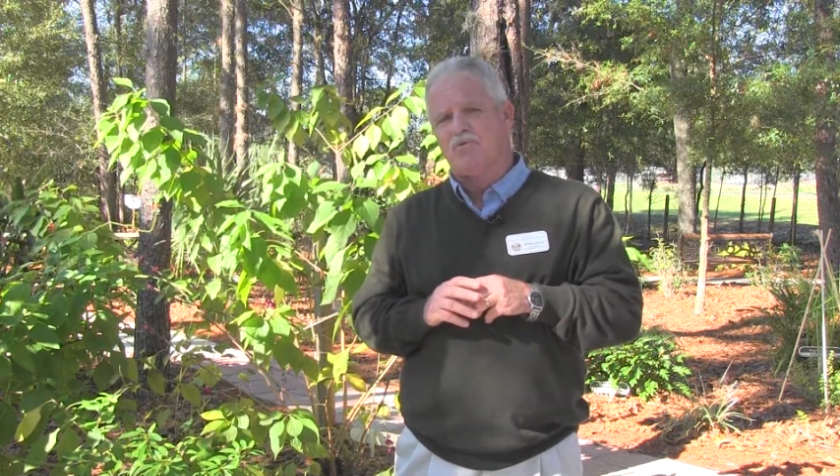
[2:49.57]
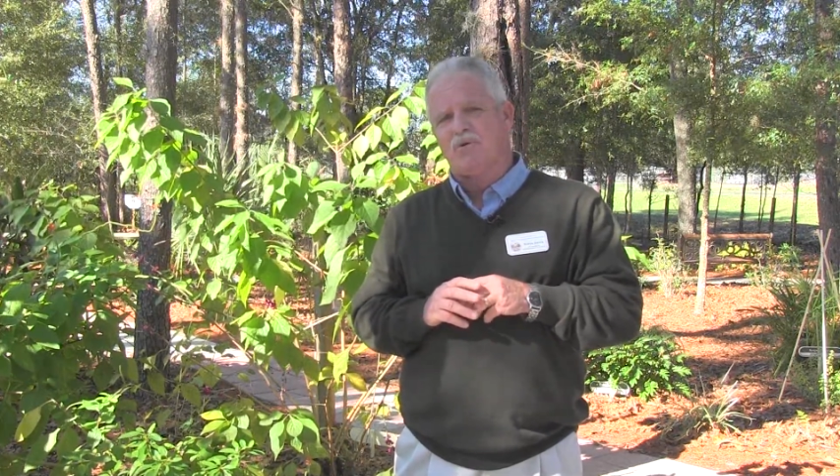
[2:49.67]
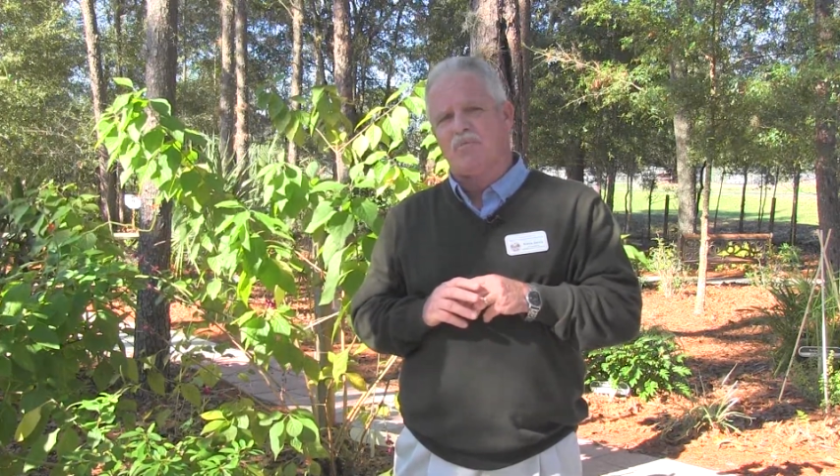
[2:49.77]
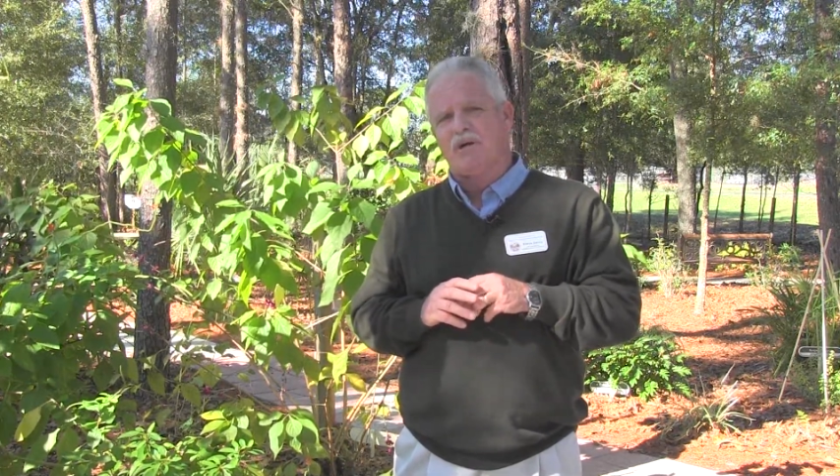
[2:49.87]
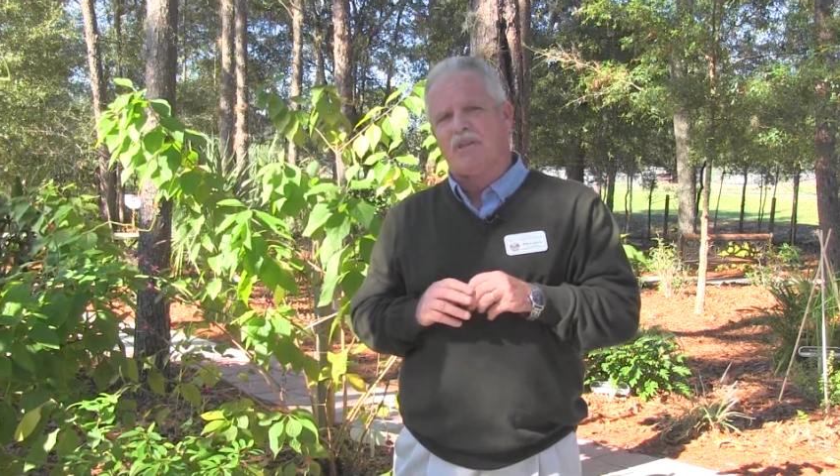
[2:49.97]

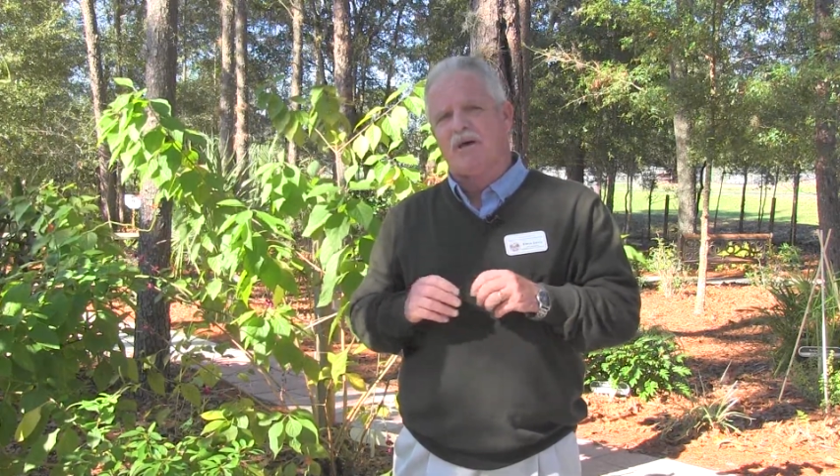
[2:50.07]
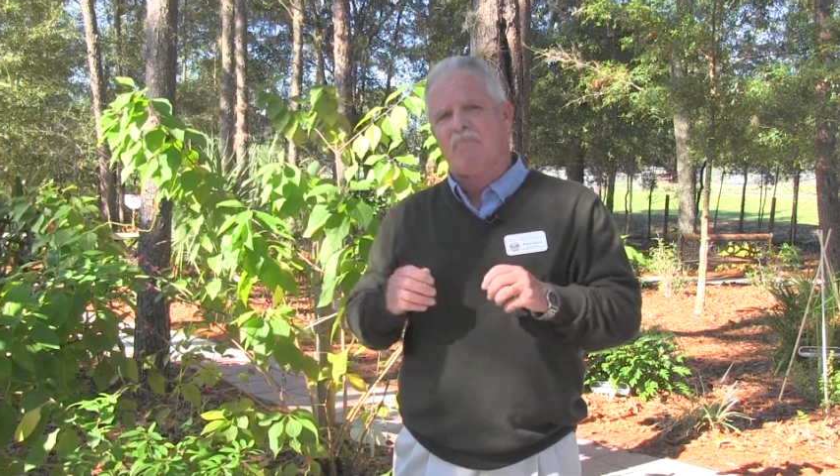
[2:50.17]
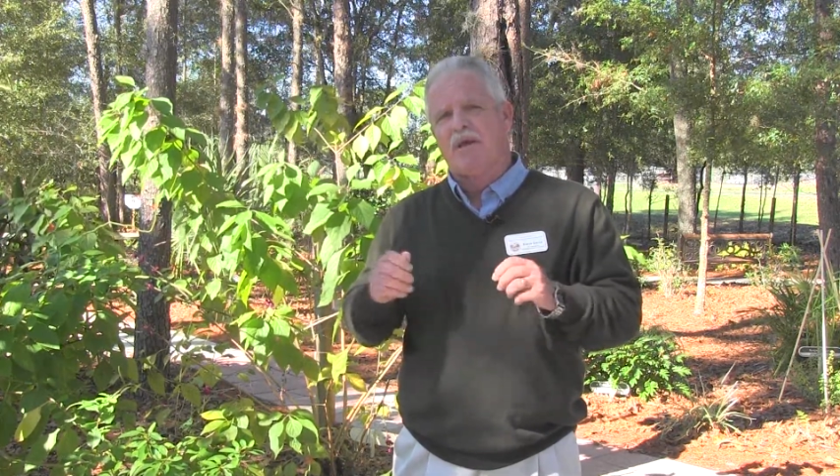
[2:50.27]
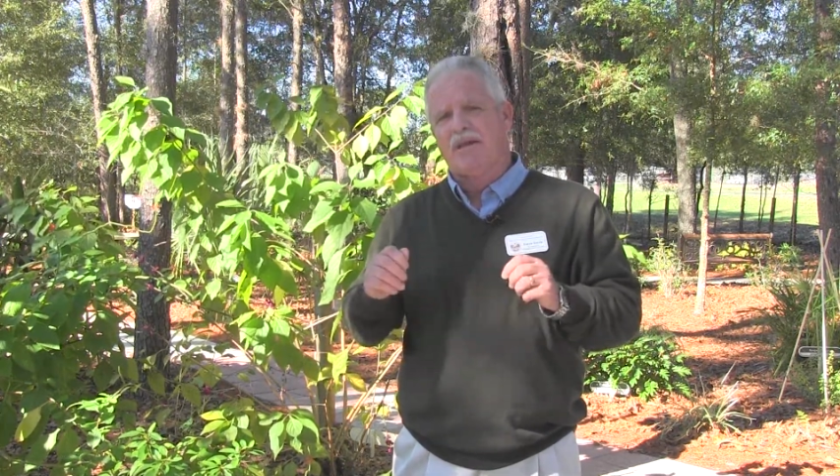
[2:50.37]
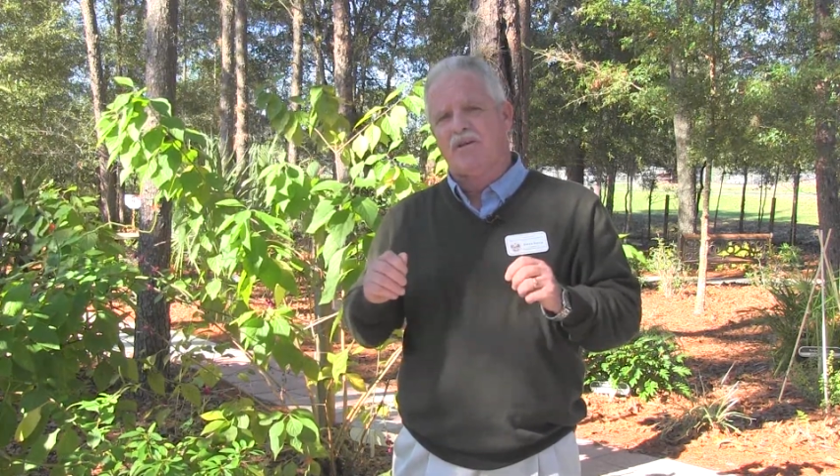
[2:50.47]
with
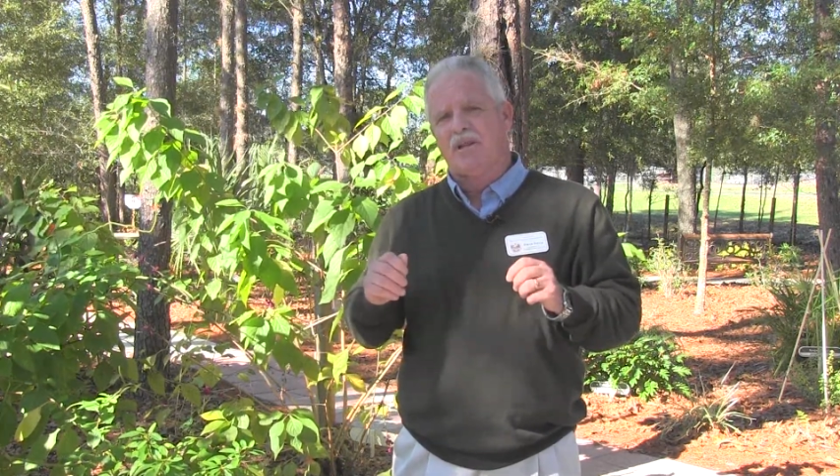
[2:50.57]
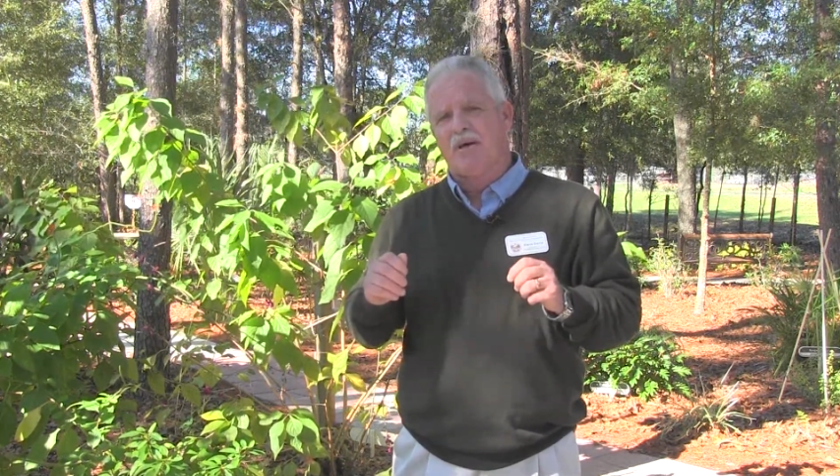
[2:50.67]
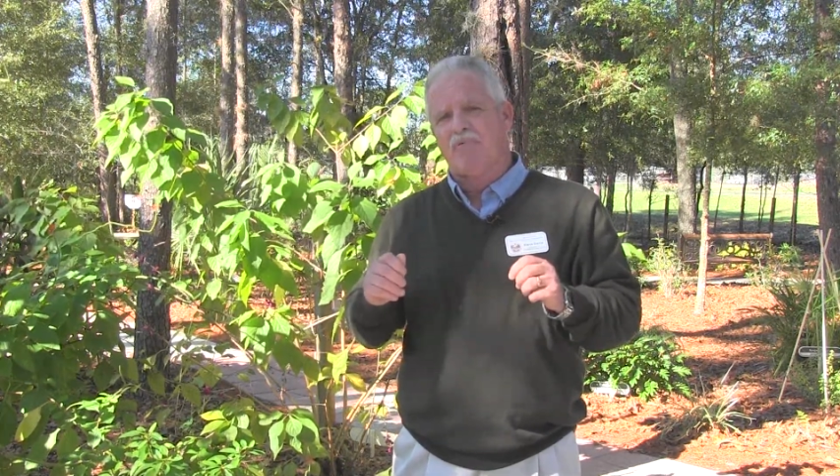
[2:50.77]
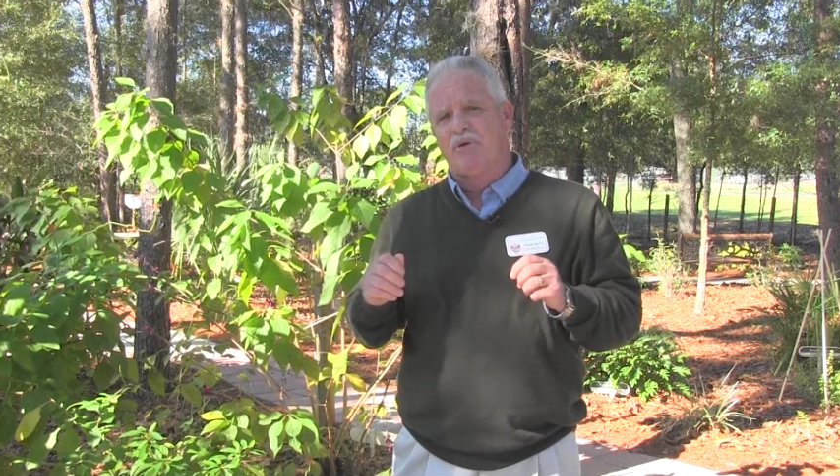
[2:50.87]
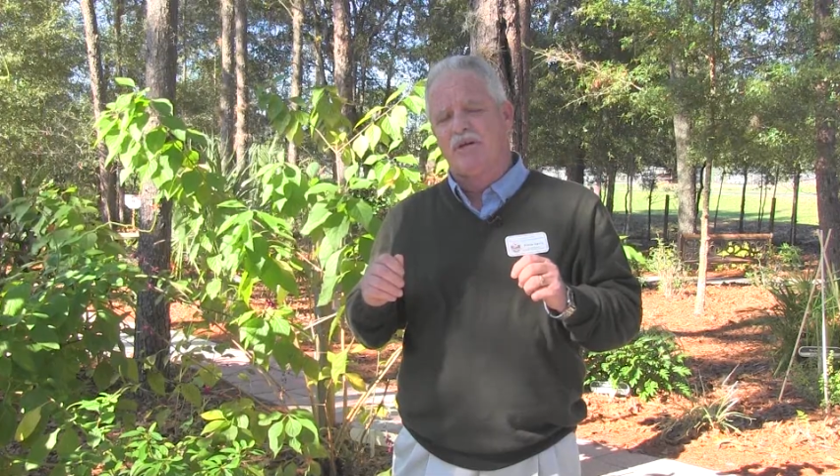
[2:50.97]
manual
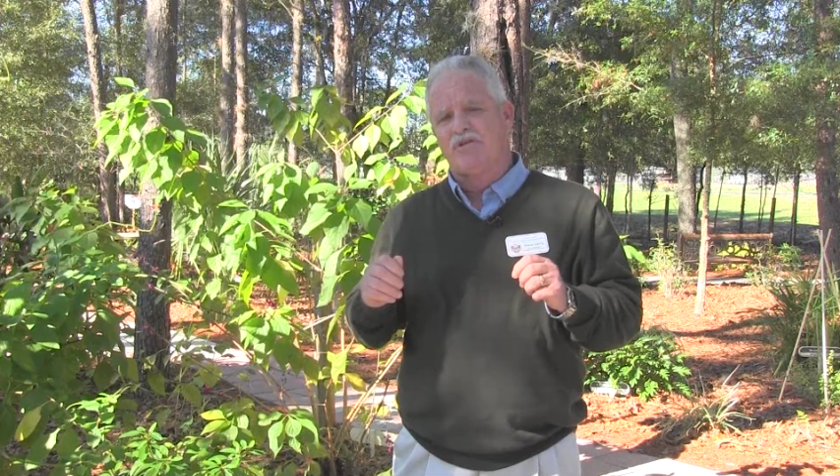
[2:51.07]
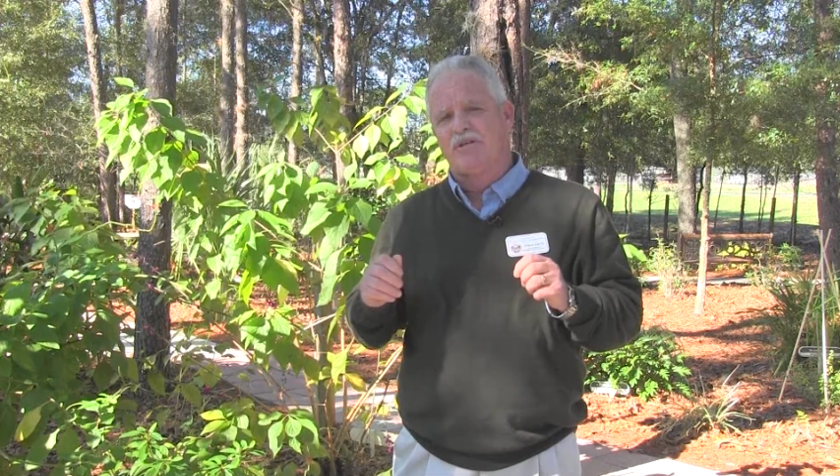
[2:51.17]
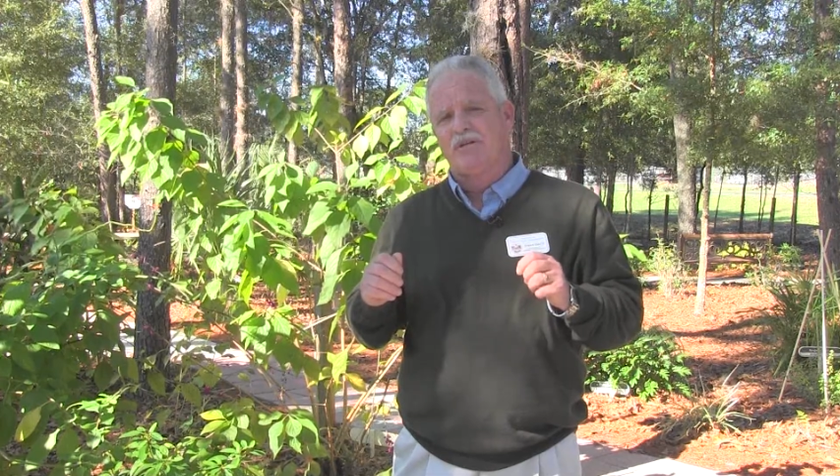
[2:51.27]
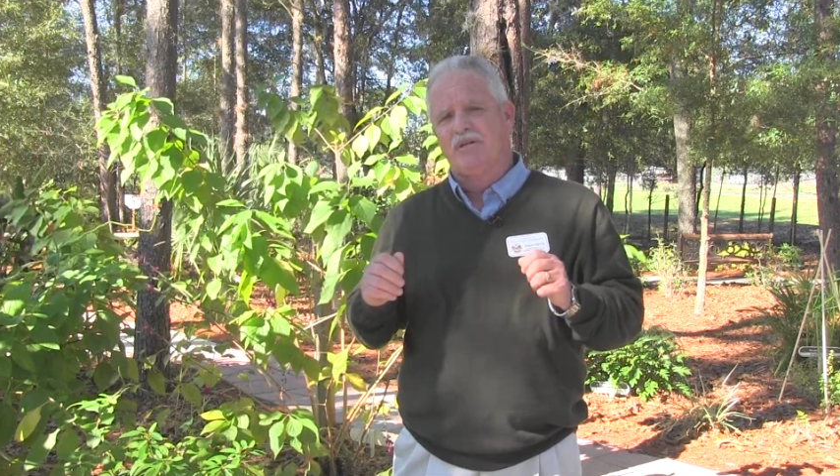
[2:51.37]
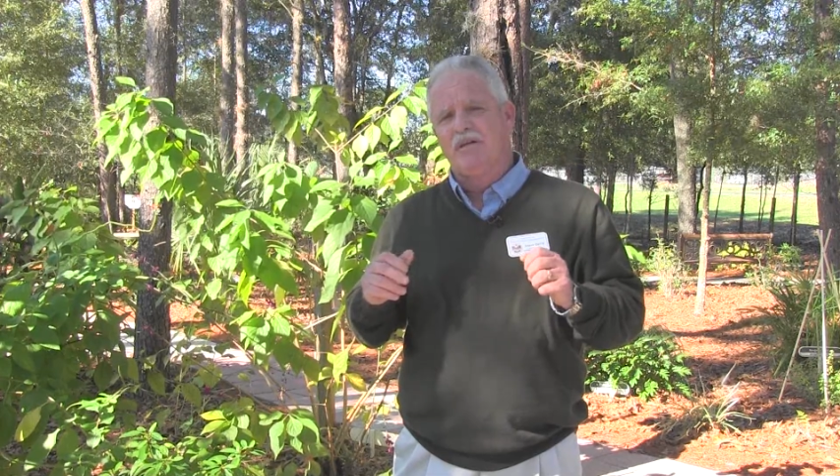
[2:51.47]

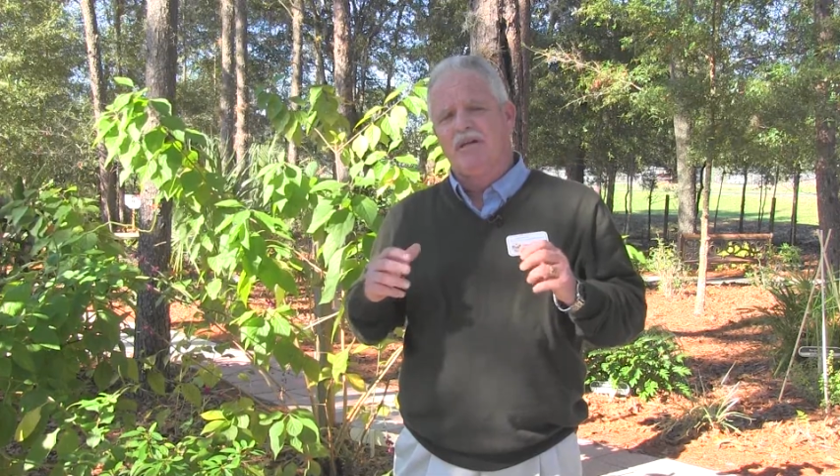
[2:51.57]
operation